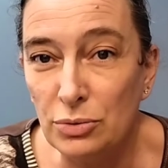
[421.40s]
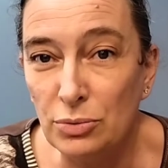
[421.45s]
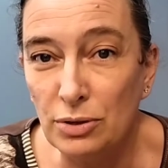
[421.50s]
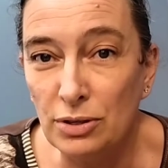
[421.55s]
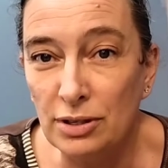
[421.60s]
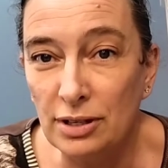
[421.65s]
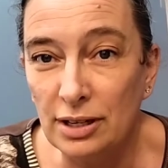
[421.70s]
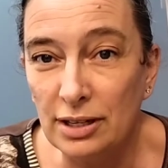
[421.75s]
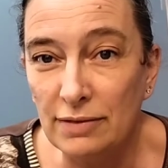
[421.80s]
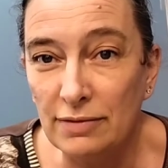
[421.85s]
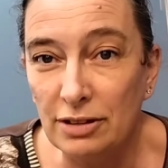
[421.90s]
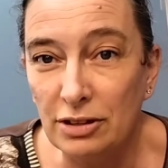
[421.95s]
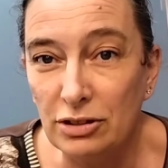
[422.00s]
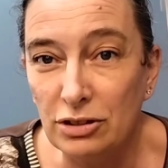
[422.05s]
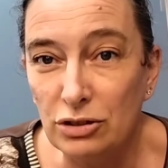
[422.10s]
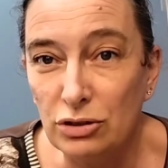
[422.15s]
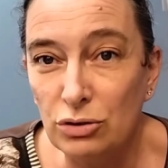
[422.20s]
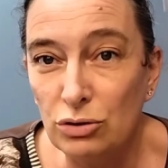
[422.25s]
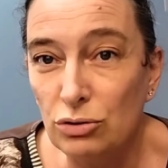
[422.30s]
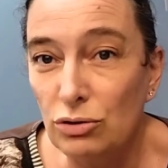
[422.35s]
I'm not even going
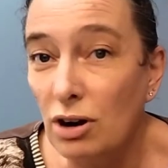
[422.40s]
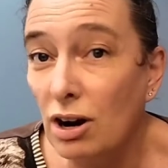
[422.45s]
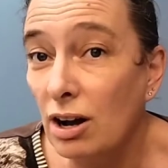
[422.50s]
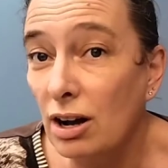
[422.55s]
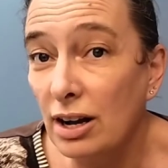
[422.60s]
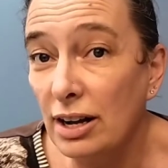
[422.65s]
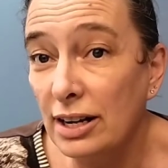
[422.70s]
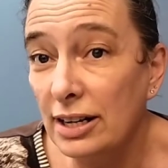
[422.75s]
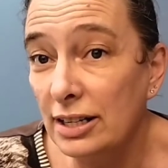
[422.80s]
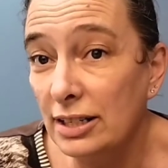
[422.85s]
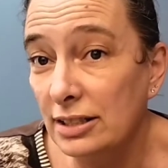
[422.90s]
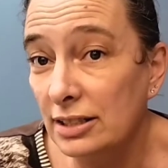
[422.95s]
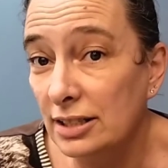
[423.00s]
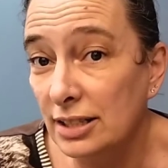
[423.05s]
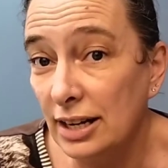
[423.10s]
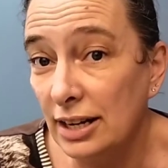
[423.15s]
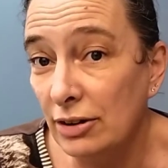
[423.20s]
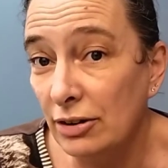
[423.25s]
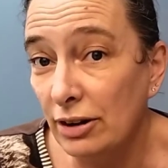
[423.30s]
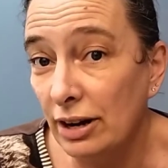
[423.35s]
to try and
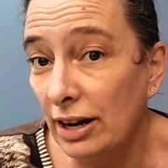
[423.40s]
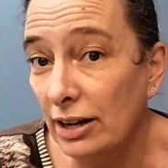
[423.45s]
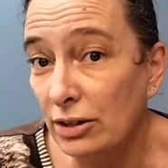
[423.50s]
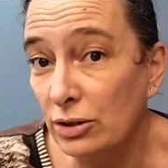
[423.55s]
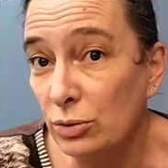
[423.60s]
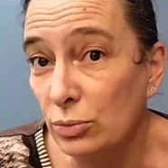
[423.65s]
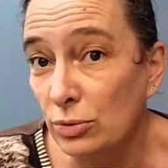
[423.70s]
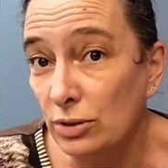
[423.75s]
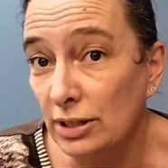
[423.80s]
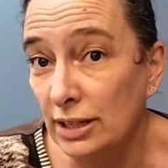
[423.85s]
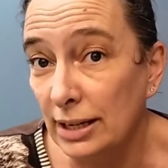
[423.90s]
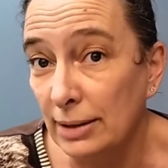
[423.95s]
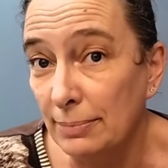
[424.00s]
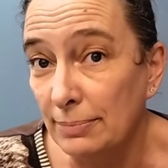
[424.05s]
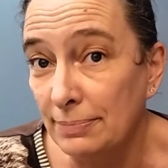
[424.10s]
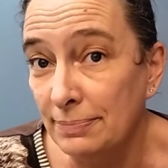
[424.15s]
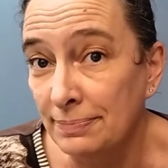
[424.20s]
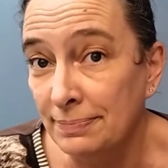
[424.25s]
say her actual name.